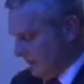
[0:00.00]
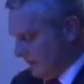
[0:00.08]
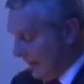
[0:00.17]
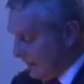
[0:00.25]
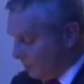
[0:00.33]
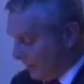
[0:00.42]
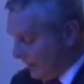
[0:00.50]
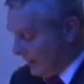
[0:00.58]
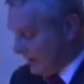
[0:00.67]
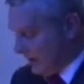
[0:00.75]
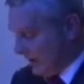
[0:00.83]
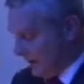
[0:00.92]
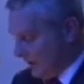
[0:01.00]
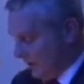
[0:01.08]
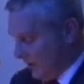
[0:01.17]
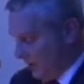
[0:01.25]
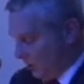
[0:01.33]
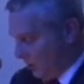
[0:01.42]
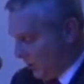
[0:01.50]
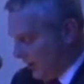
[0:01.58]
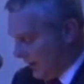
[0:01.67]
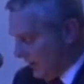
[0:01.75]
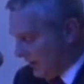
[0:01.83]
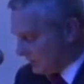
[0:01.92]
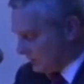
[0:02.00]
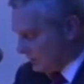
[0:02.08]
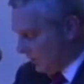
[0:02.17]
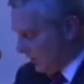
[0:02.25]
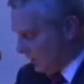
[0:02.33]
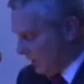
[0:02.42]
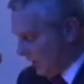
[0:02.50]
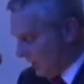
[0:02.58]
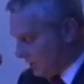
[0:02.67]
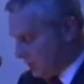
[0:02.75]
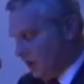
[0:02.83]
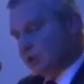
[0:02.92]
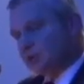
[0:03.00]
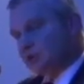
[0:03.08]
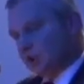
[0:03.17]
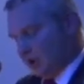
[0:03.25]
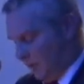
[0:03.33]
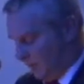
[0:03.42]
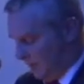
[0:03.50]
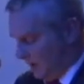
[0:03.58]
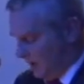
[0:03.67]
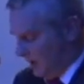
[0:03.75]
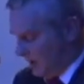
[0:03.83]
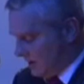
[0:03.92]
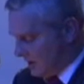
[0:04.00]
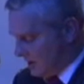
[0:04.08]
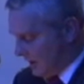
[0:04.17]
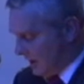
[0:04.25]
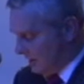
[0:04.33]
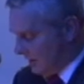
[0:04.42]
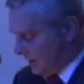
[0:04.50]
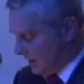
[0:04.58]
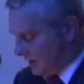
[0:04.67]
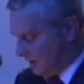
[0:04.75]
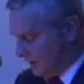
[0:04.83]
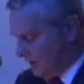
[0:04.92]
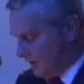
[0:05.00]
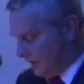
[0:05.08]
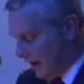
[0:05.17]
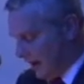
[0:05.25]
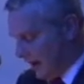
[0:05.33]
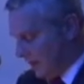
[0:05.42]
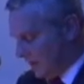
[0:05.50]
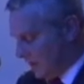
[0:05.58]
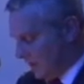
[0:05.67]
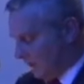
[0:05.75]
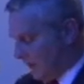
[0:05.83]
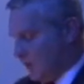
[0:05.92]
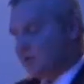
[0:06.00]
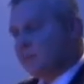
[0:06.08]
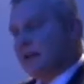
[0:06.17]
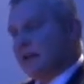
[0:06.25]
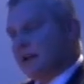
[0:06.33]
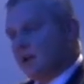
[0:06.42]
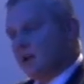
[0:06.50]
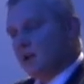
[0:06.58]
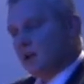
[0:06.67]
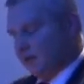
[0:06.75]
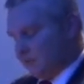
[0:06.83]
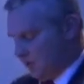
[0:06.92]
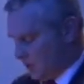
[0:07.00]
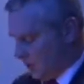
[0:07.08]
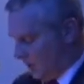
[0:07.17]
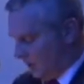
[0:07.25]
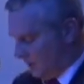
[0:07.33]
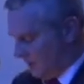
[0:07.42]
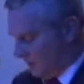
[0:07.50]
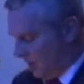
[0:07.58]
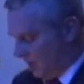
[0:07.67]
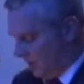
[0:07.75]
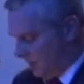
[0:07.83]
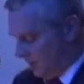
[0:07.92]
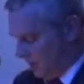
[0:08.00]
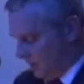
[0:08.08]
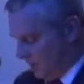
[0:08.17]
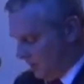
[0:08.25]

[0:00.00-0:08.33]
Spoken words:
Likewise, I would not ask Northern Nationalists or Dublin to celebrate the Government of Ireland or the first meeting of the Stormont Parliament,